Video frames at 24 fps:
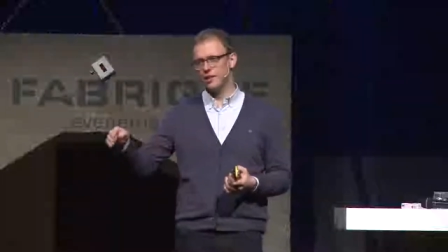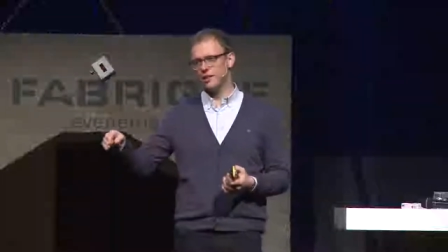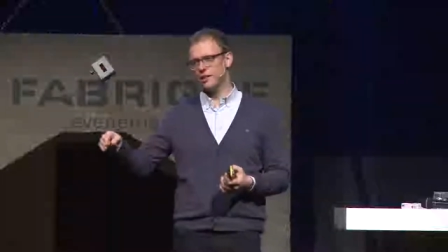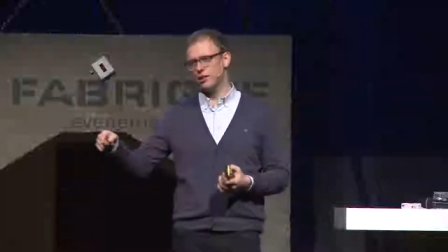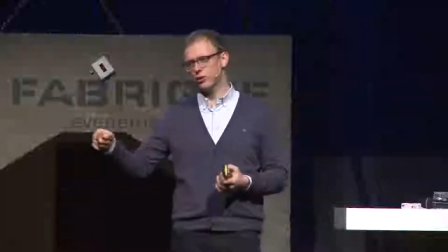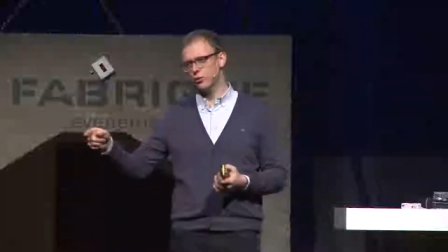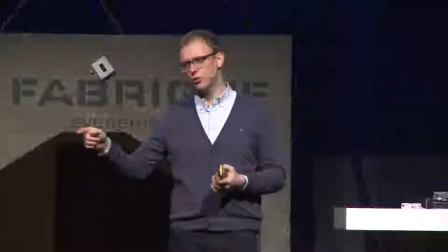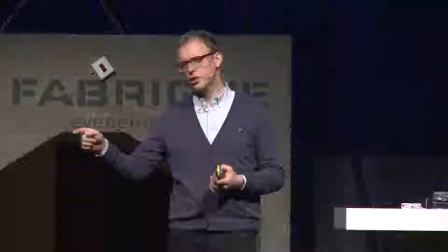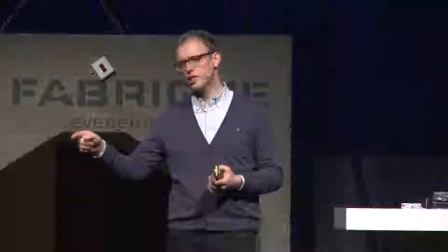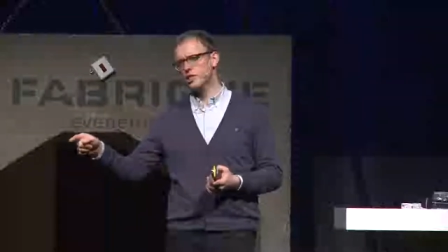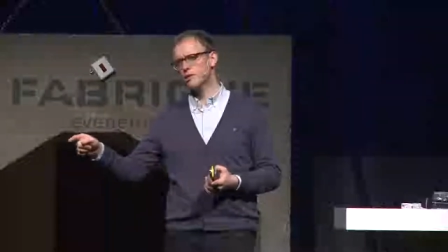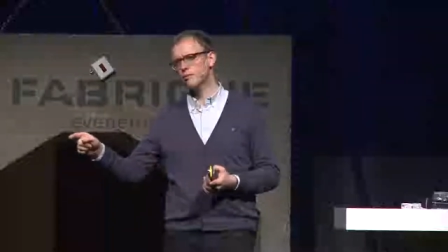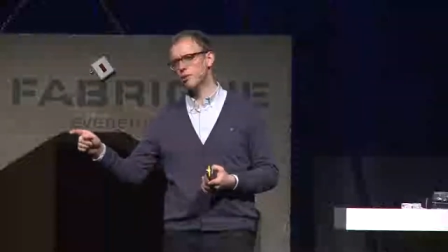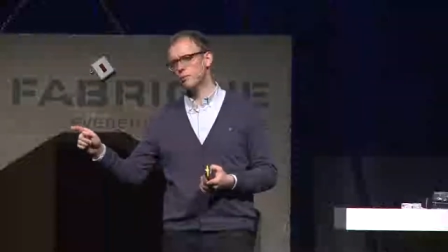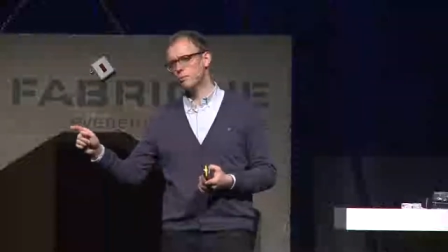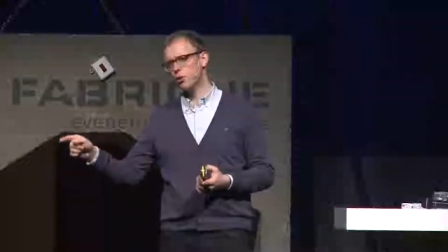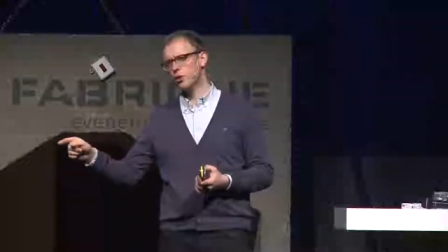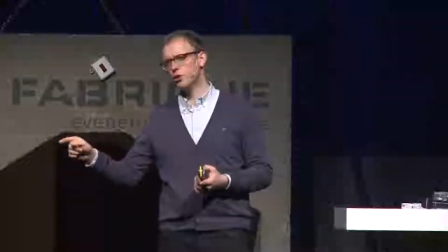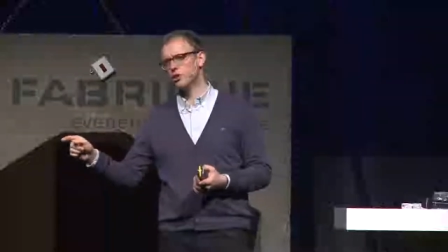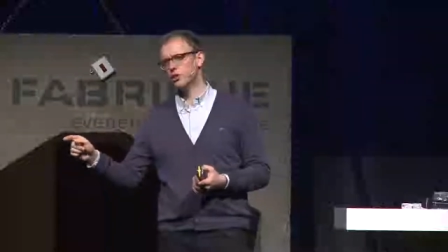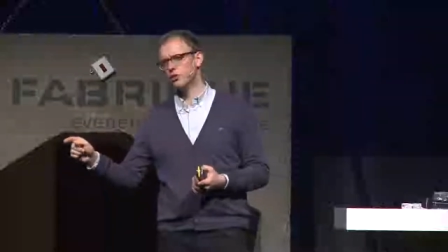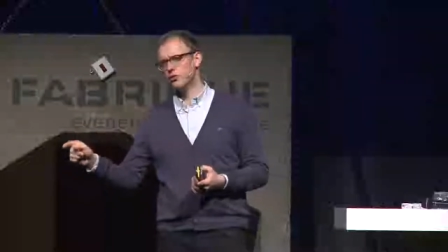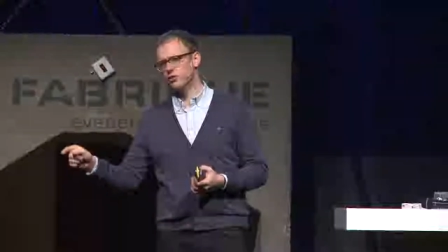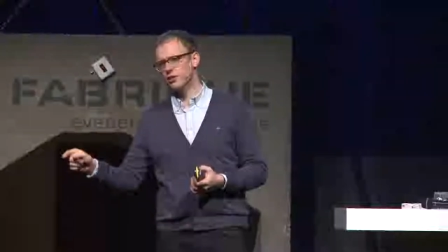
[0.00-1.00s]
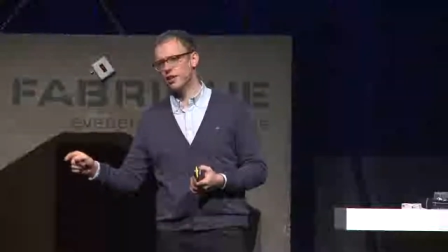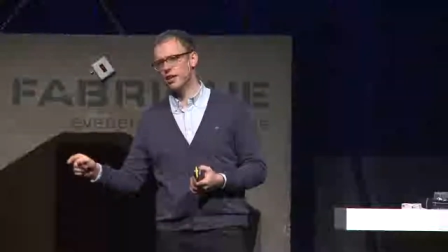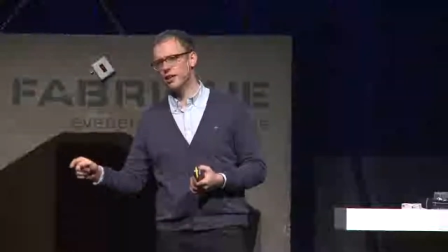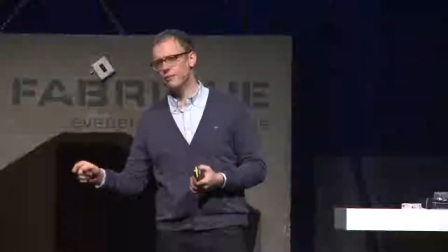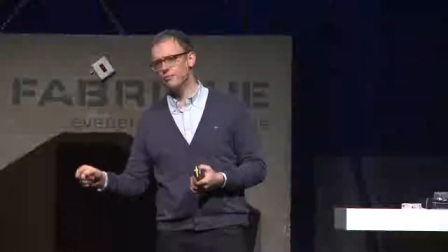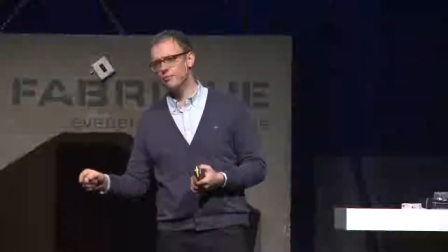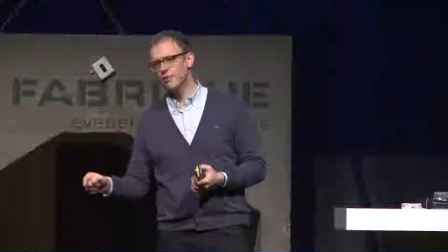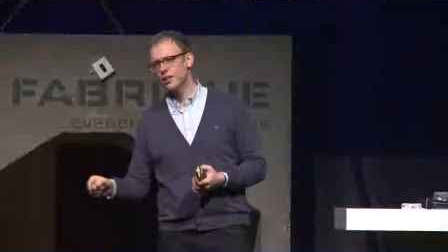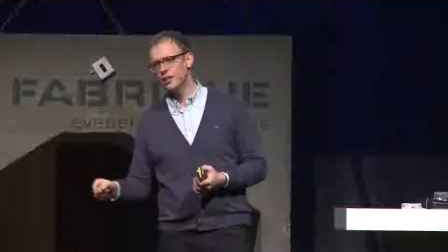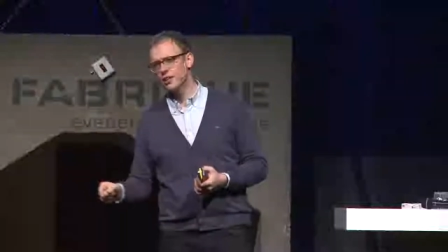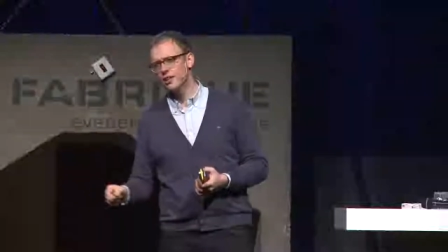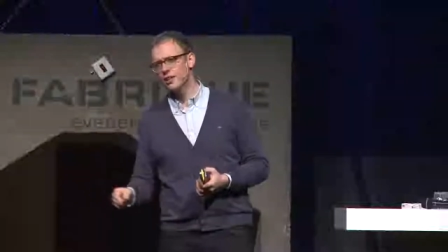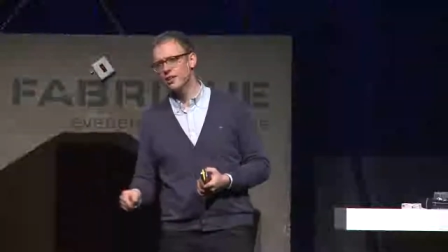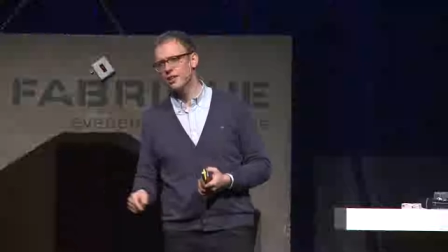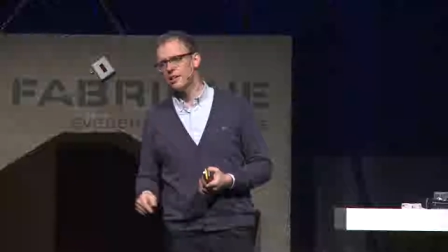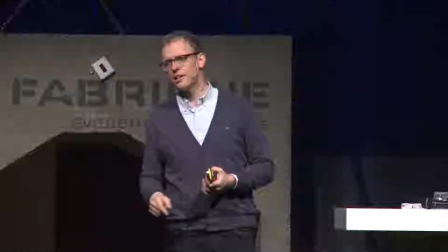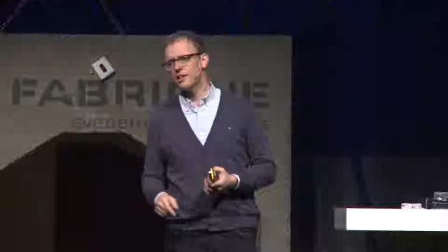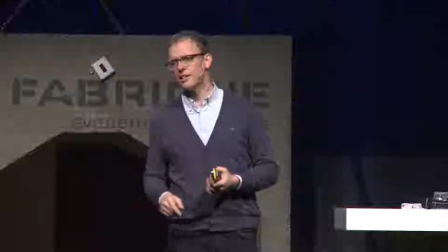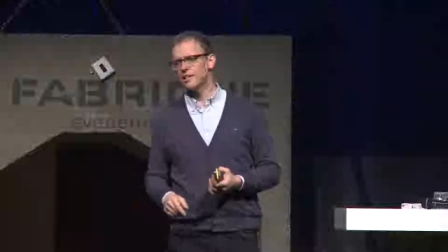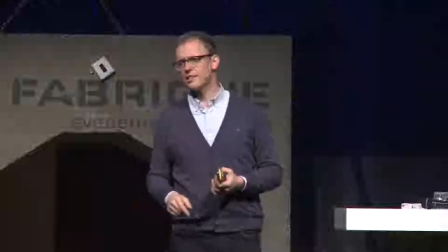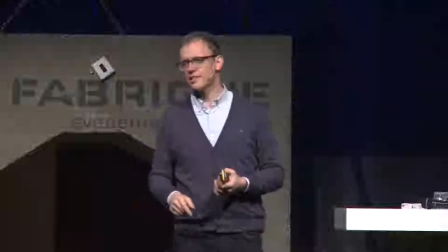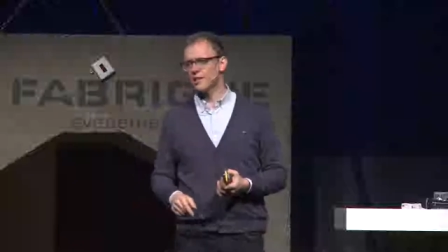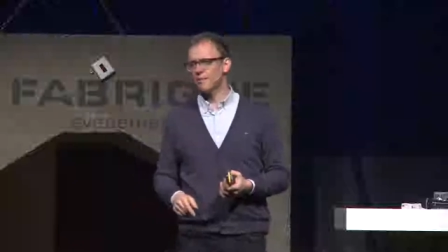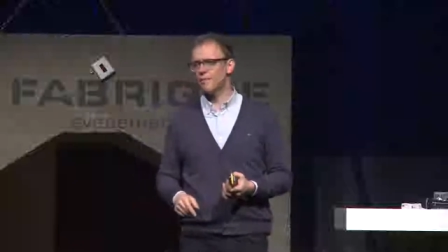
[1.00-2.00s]
at a reasonable point in time
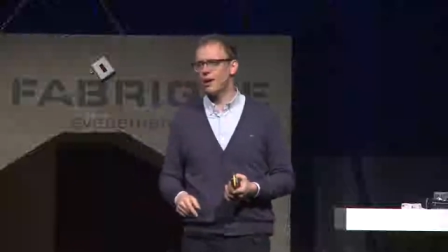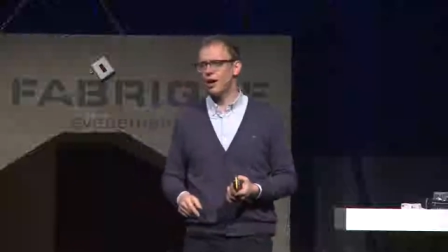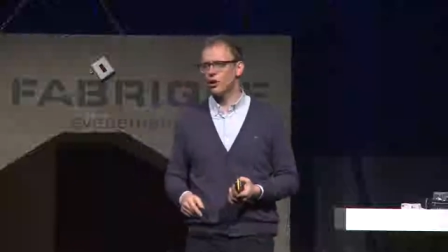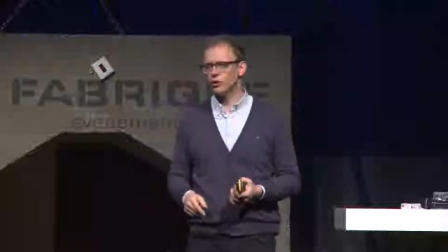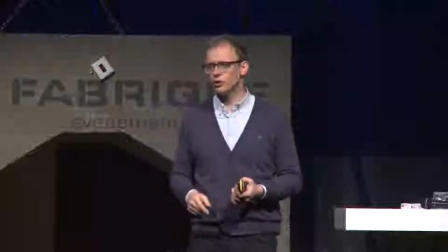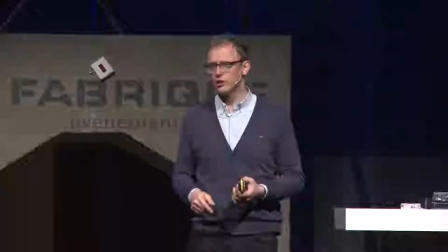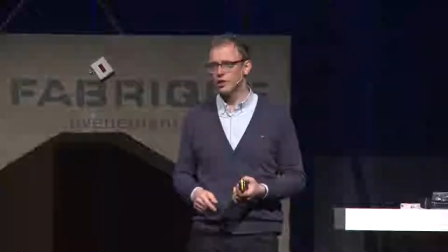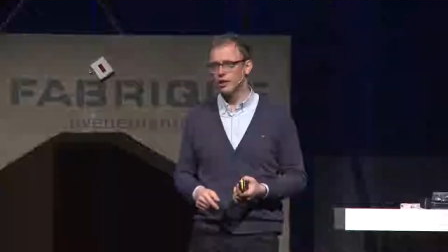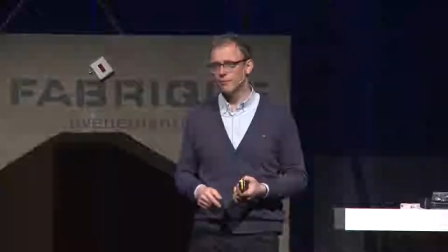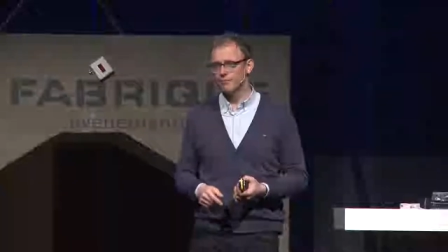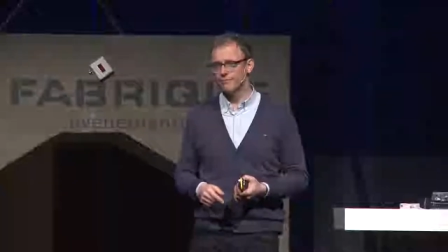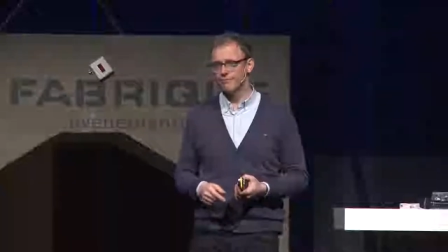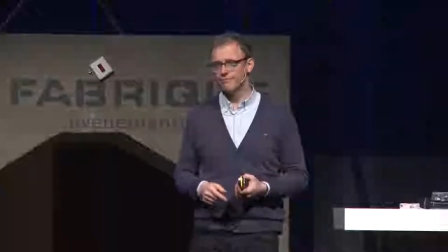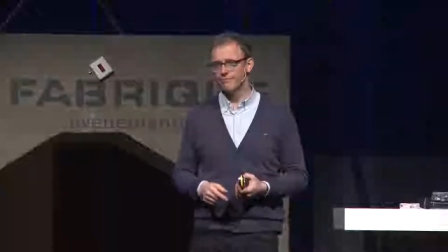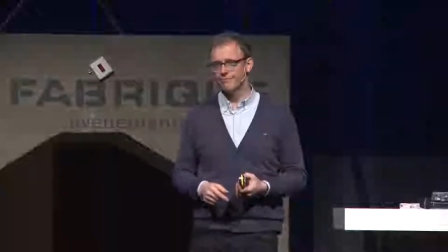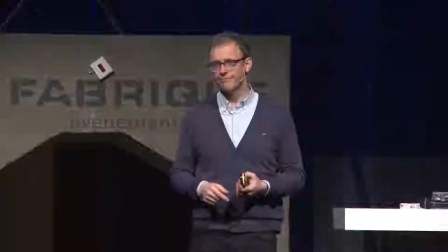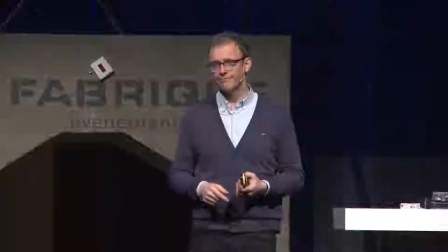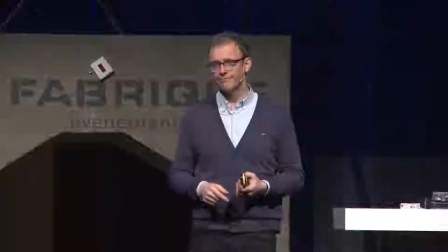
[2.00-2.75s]
some outcome.